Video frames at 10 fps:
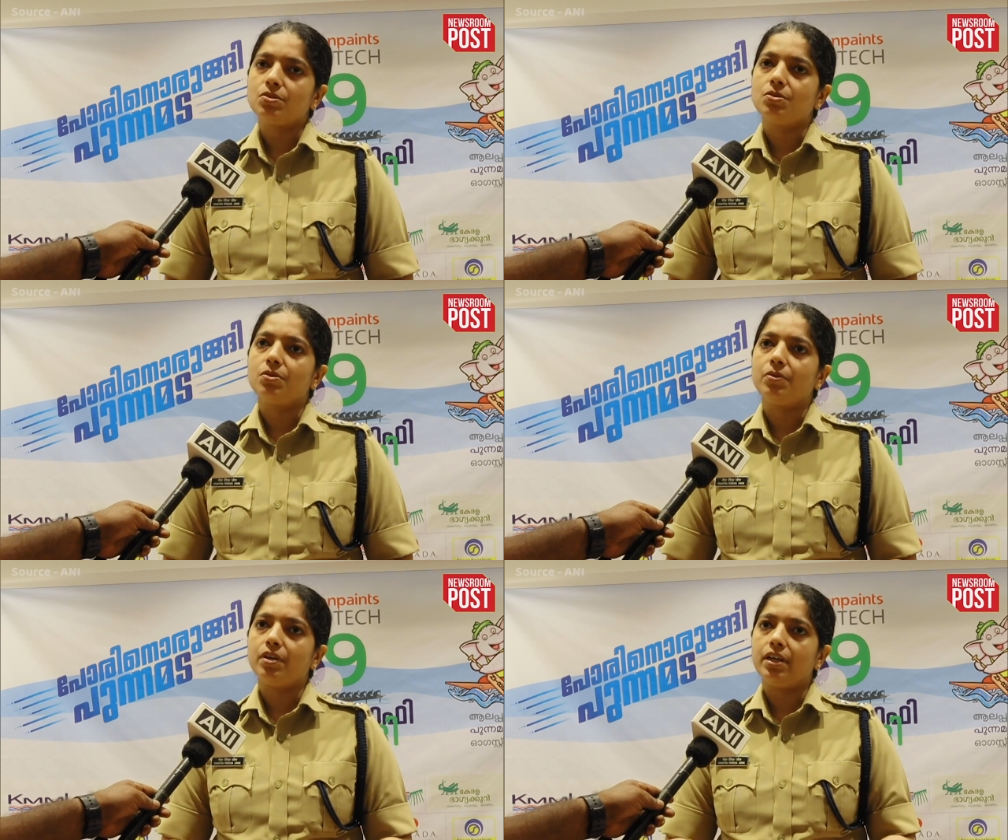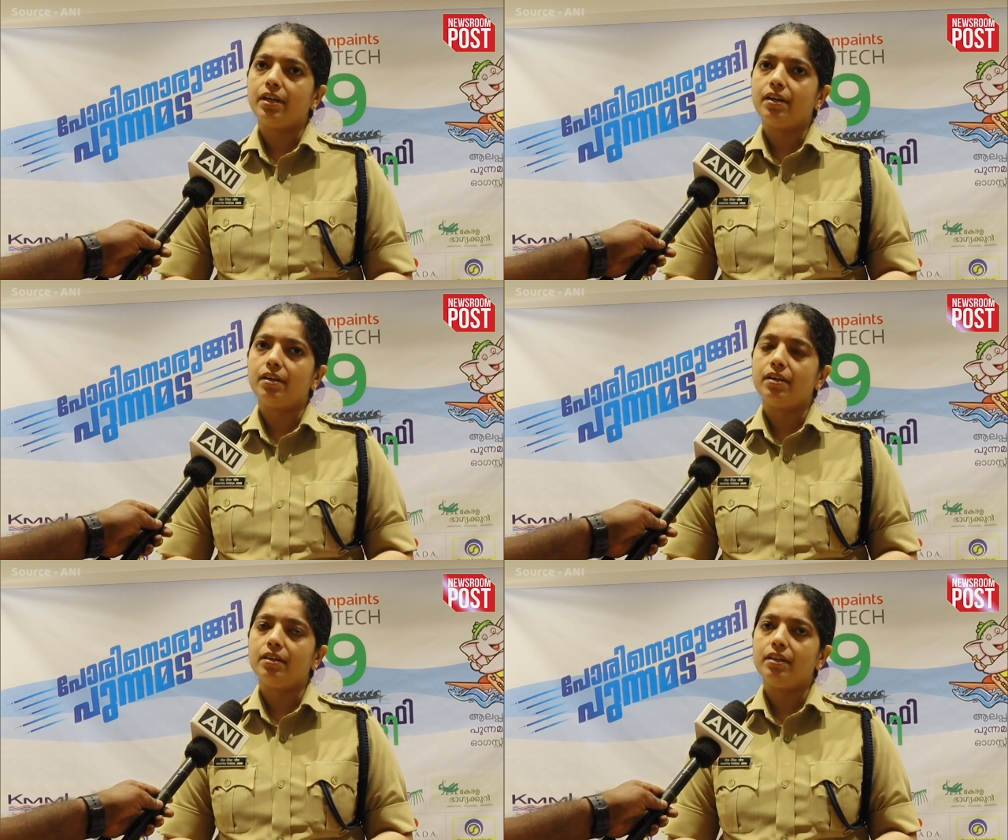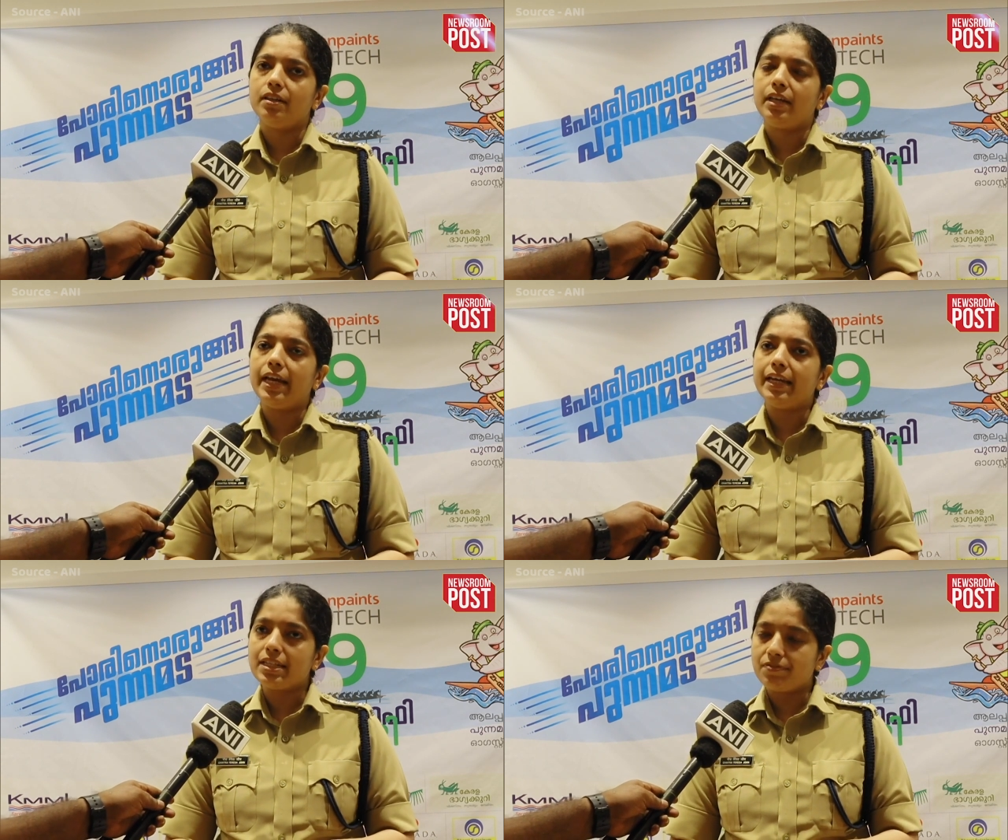So uh, the
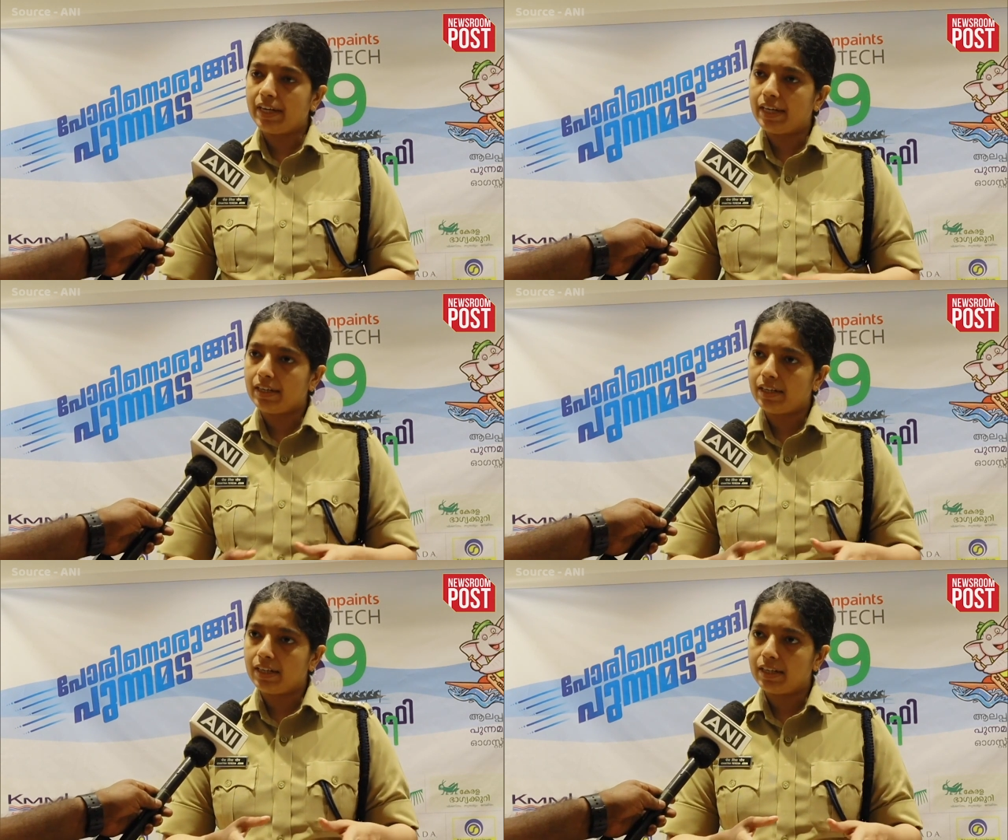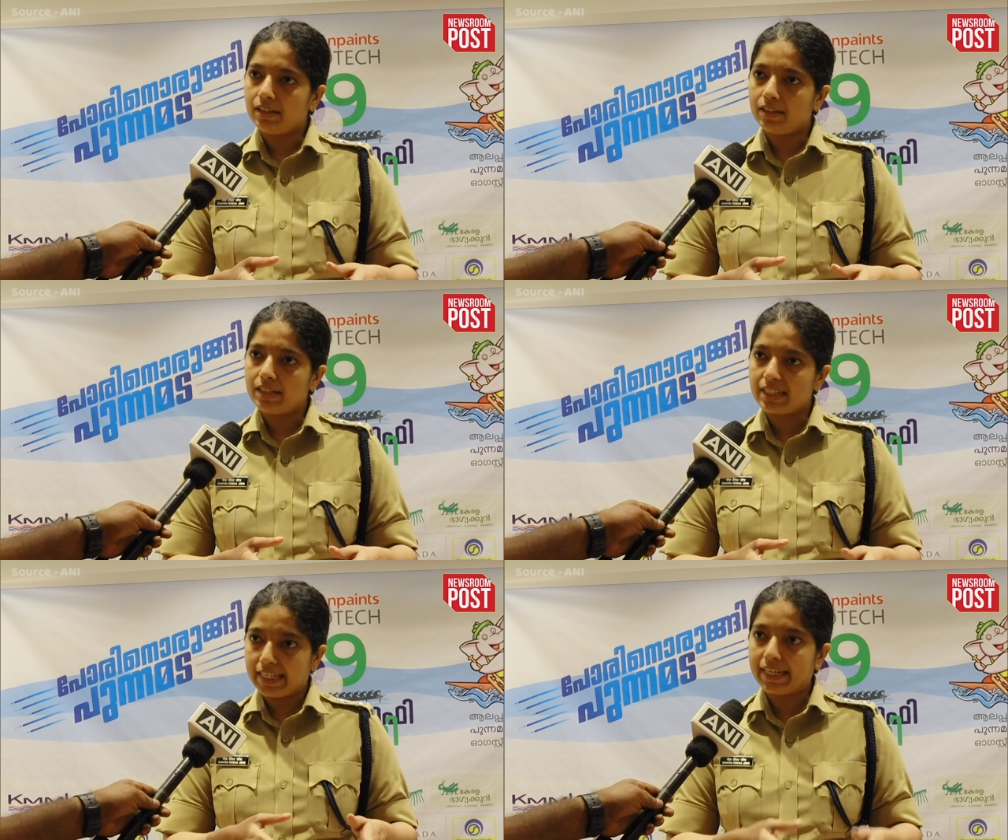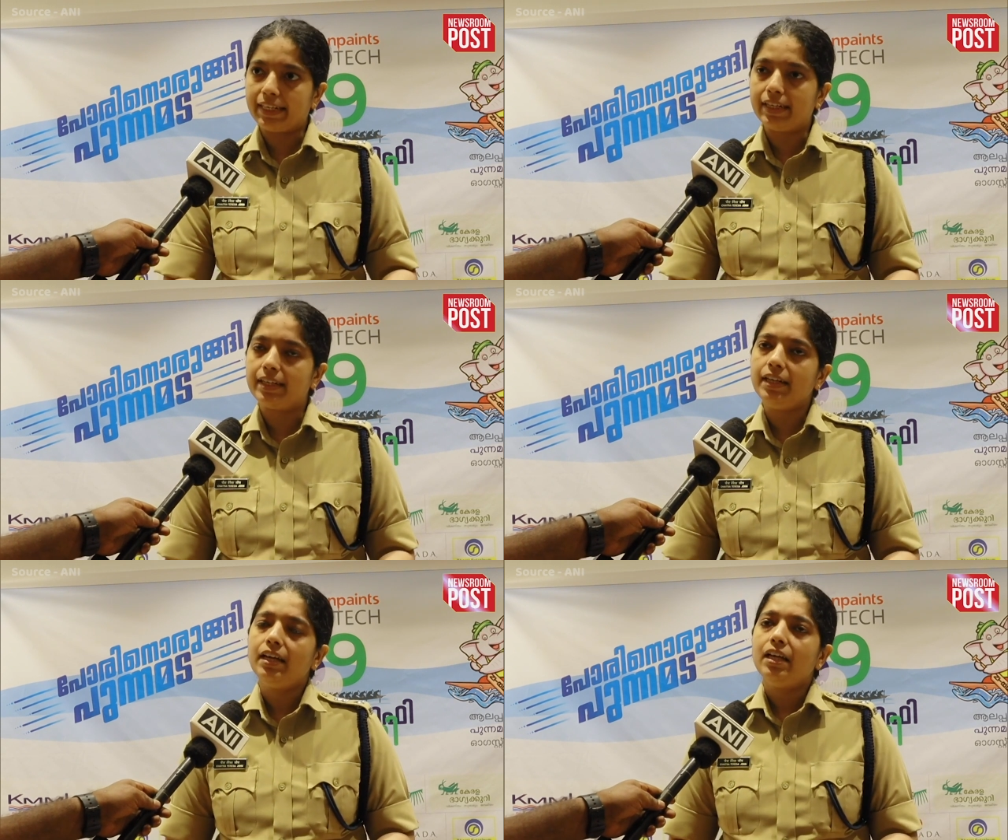areas where uh, there's a ticket
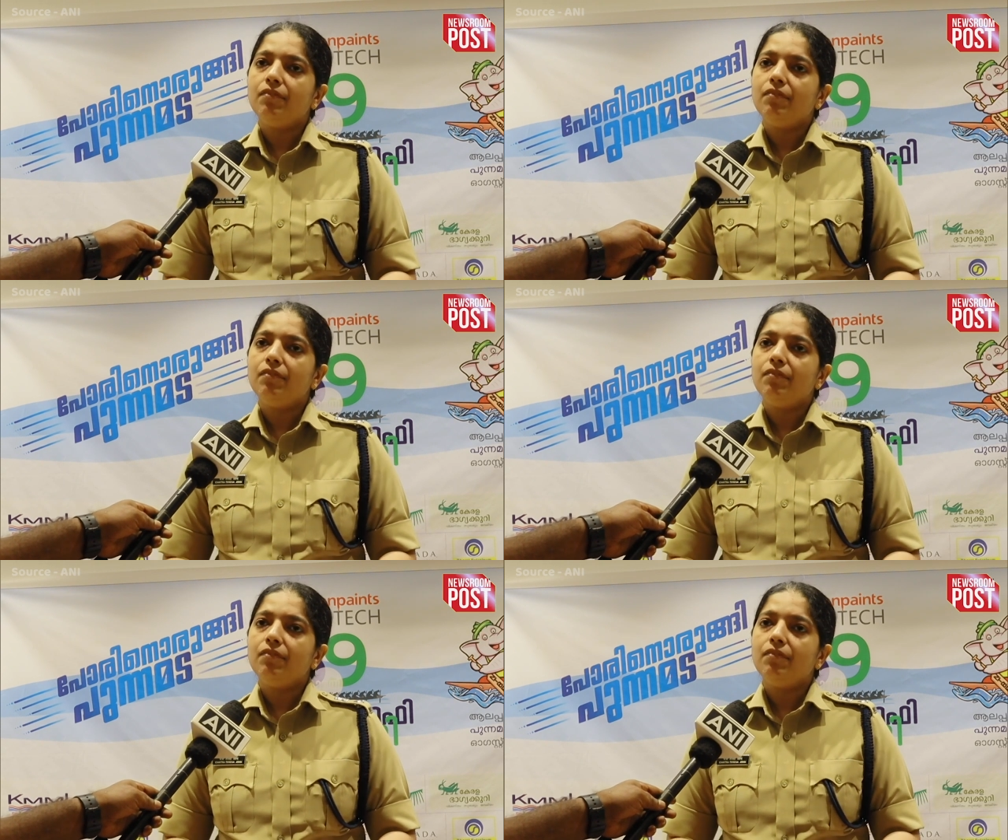entry,